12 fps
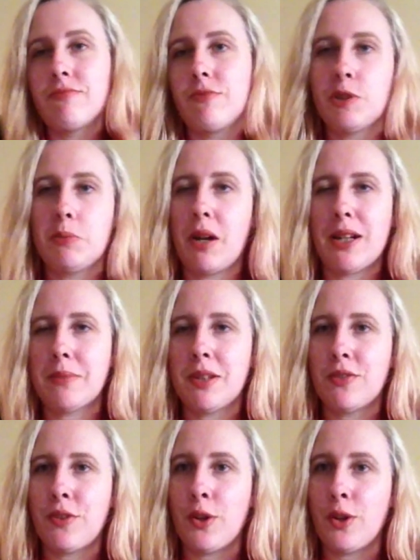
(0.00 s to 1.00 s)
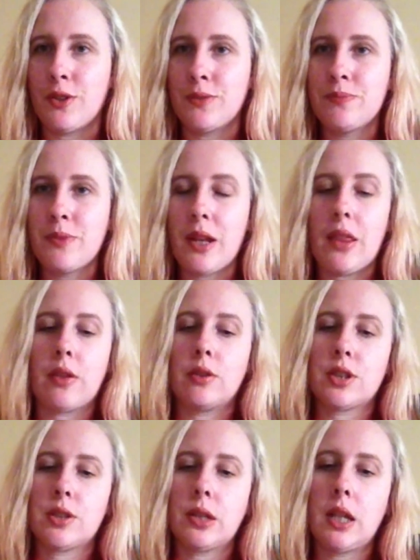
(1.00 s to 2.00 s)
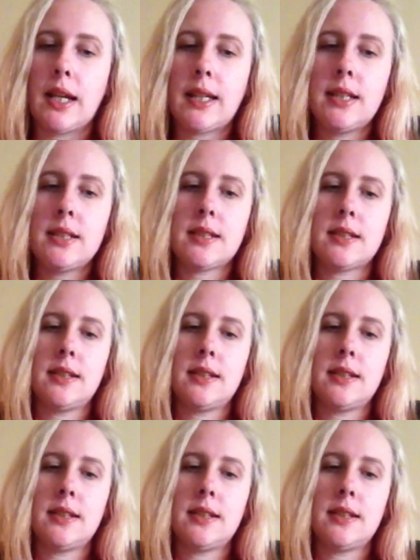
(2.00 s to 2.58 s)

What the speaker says: reminded me of her and thought she would like it.